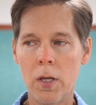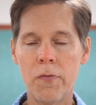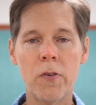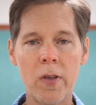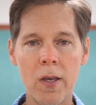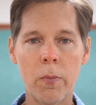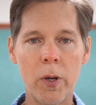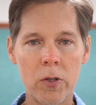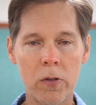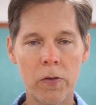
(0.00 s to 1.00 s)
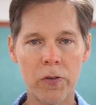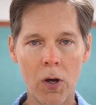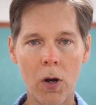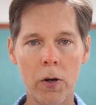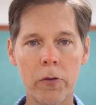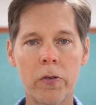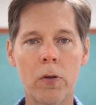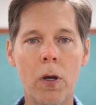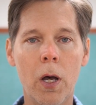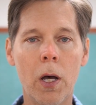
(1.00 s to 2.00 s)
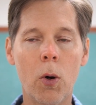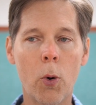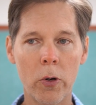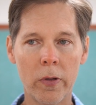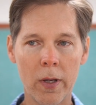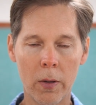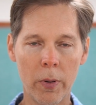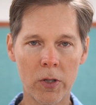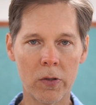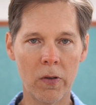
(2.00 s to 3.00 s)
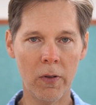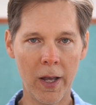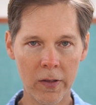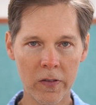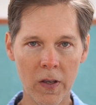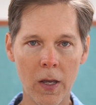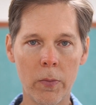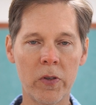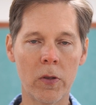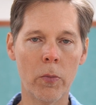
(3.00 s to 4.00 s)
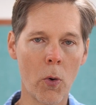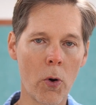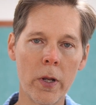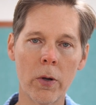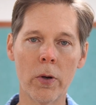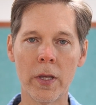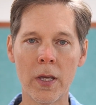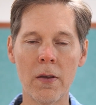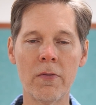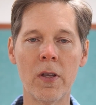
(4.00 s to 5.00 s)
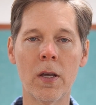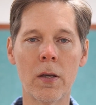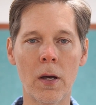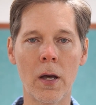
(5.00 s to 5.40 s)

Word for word: If you're taking pictures of stars, uh, or you're taking pictures of landscapes in the morning or in the evening,